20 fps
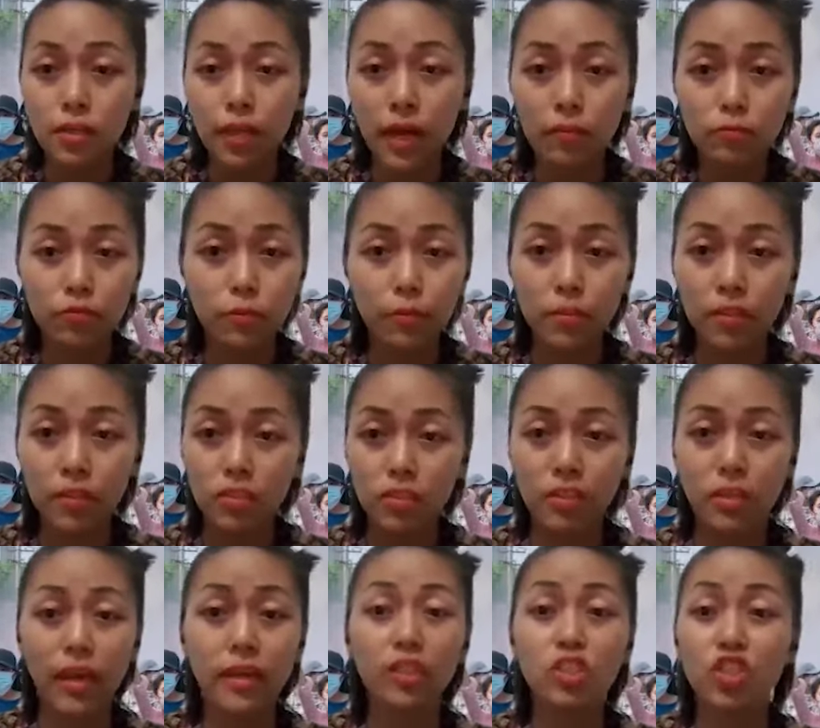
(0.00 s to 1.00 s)

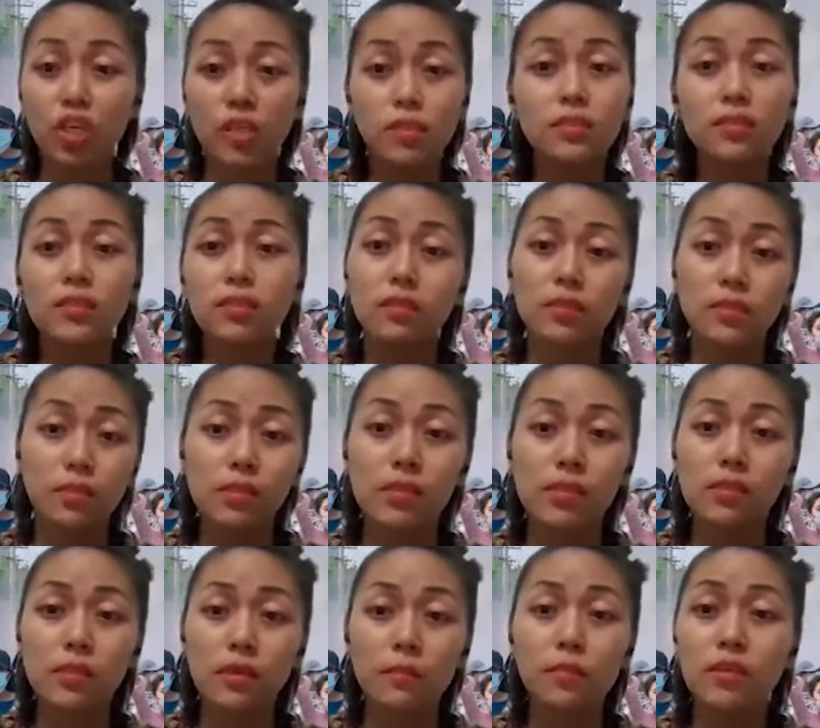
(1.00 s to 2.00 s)
accountability and justice
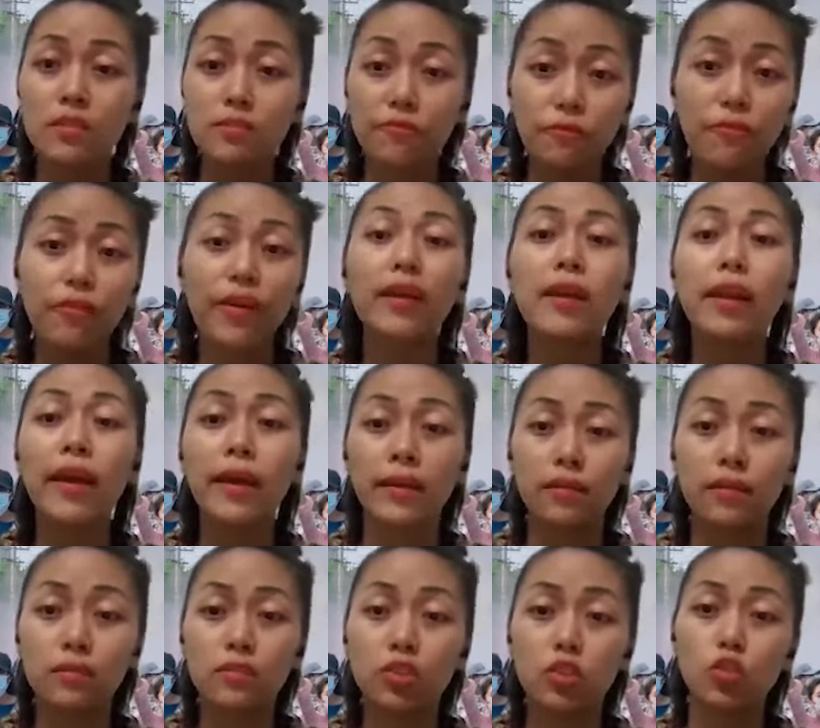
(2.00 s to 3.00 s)
system is
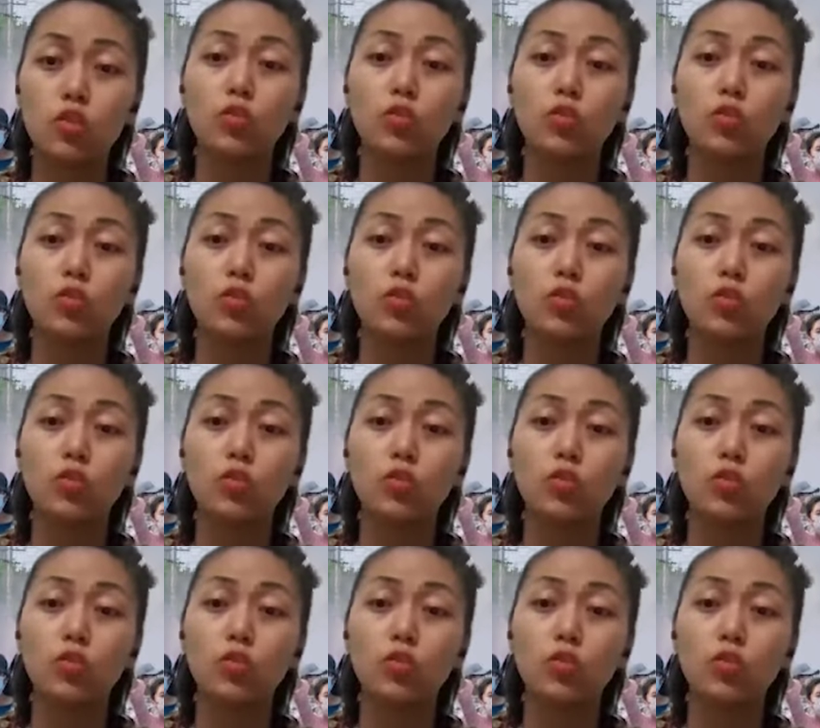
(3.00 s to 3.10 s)
failing